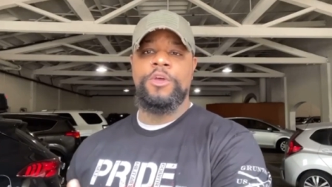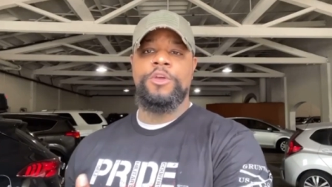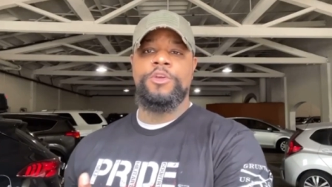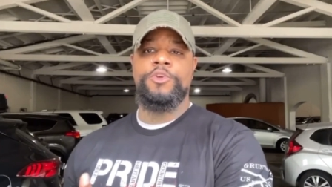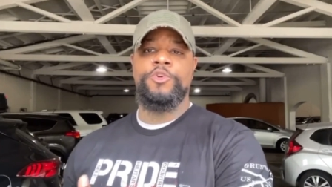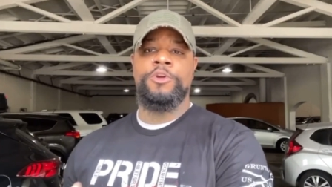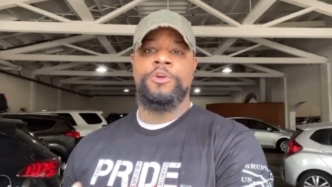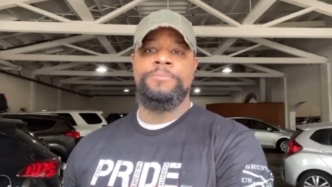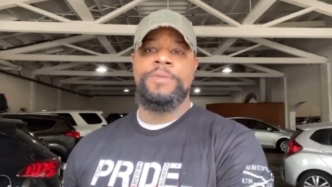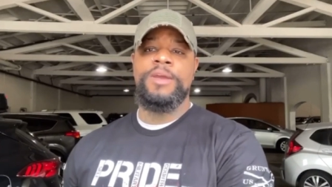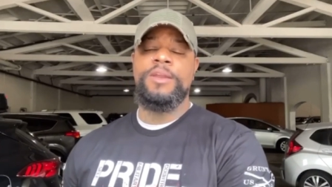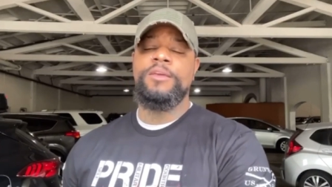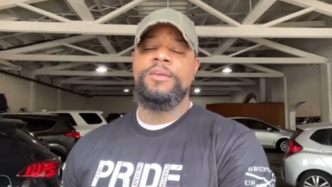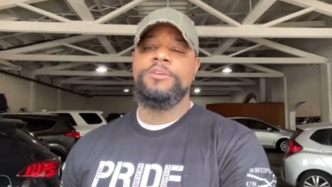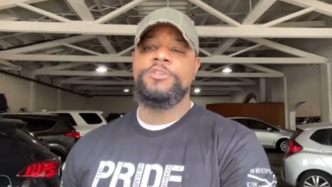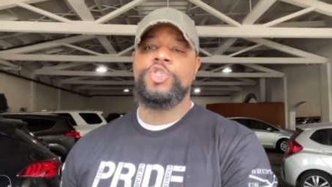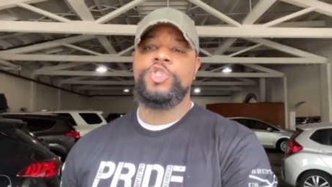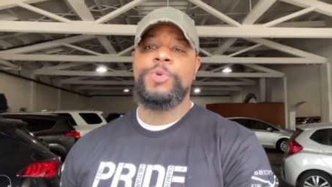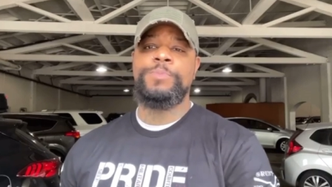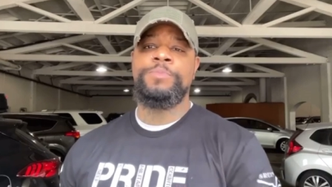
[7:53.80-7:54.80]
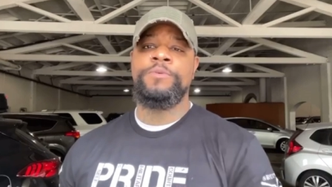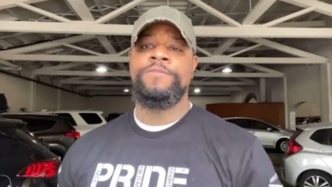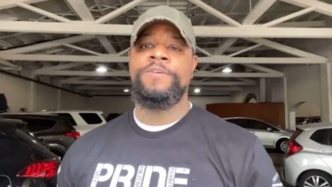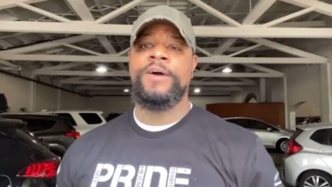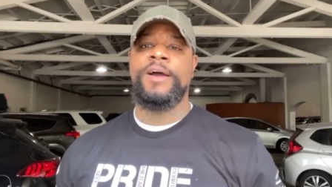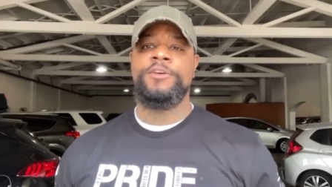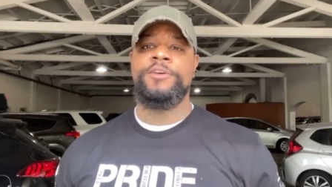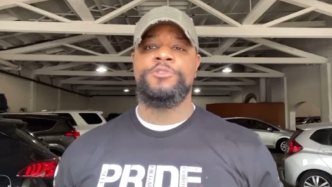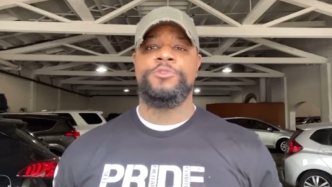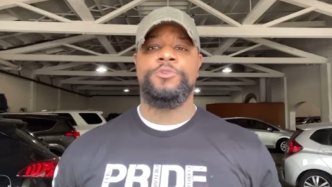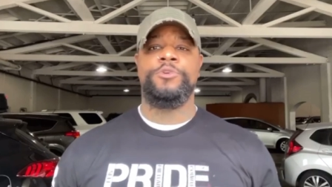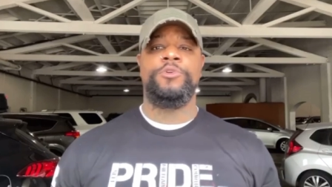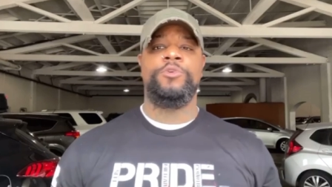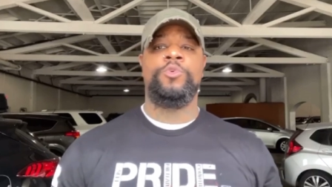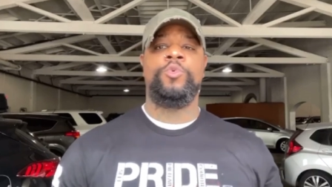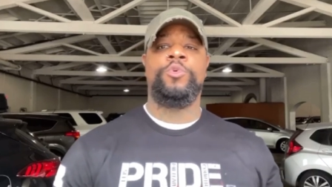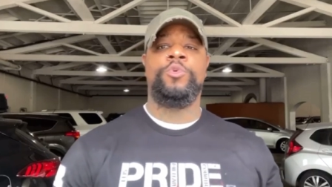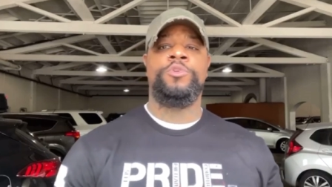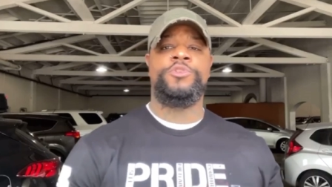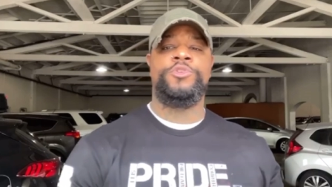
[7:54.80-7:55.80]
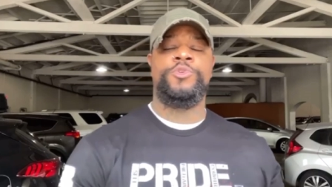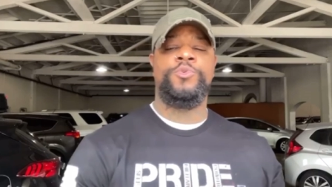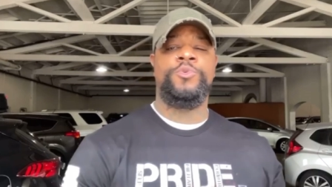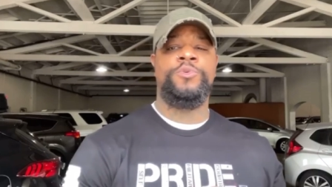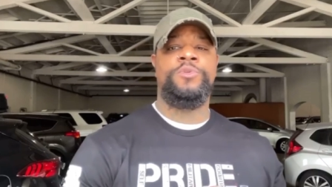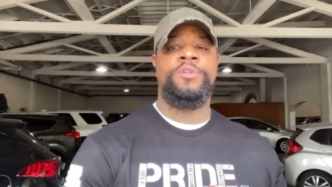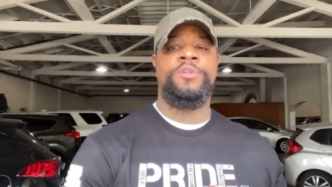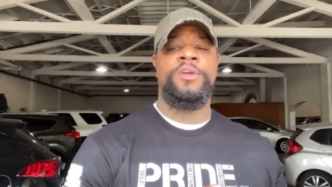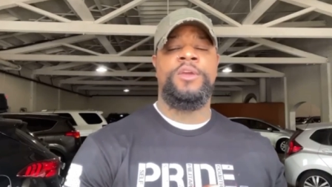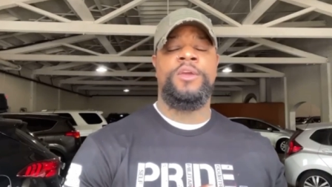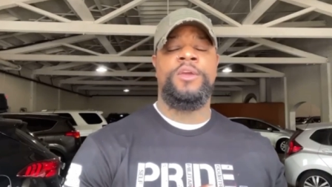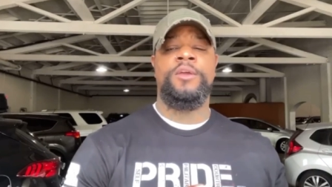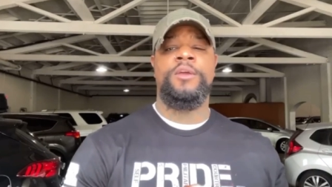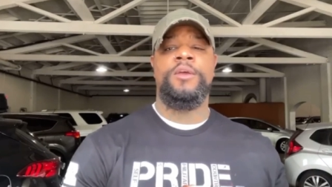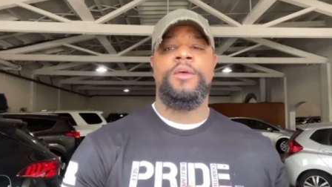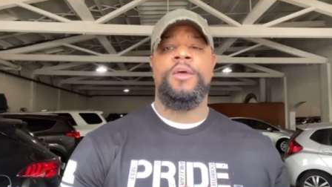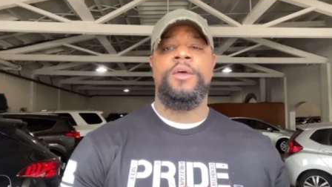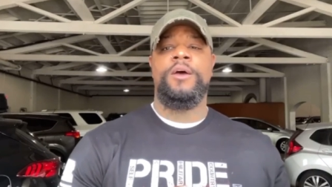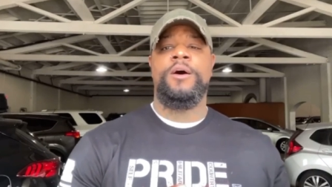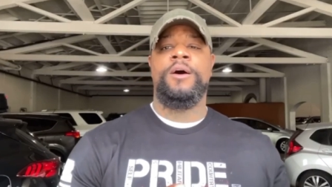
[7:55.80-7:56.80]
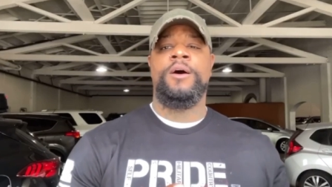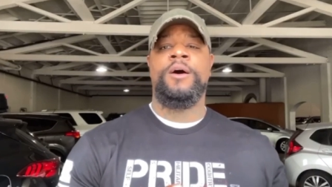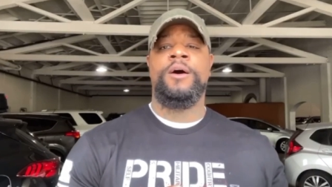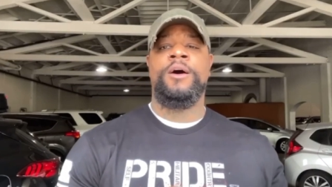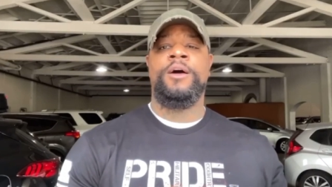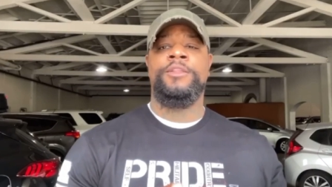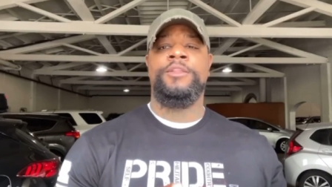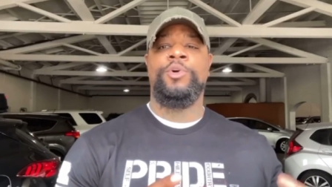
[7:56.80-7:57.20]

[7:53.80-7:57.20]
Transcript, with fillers: your immediate supervisor or to the uh,